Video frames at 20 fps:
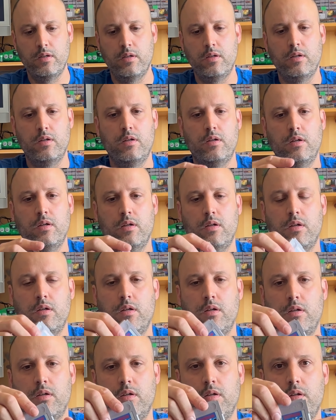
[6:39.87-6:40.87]

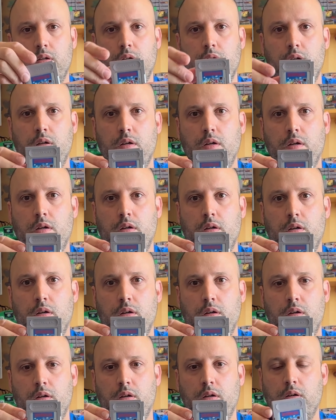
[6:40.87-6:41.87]

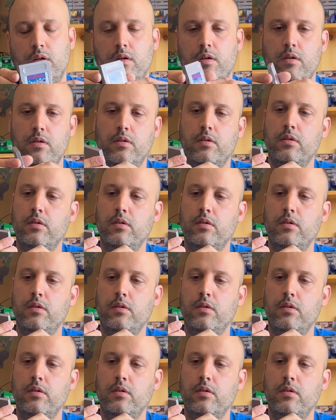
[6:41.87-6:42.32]
(no one is talking)